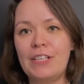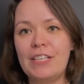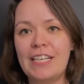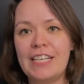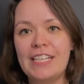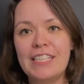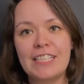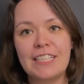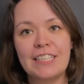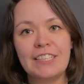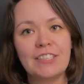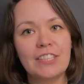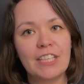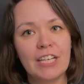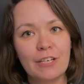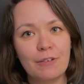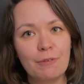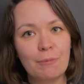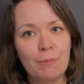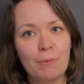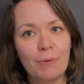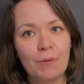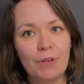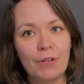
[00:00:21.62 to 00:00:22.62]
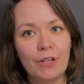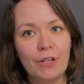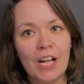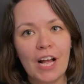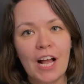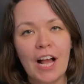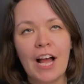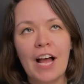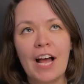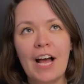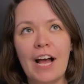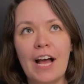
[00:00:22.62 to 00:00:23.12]
is incredible.
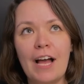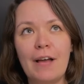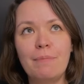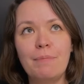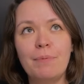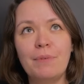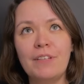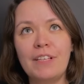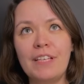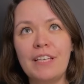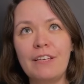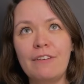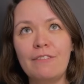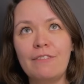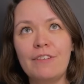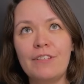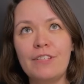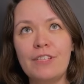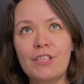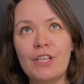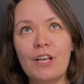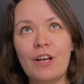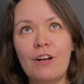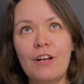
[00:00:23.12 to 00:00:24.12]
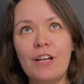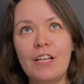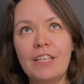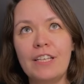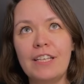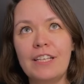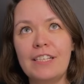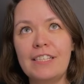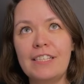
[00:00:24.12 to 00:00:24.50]
I believe it's called the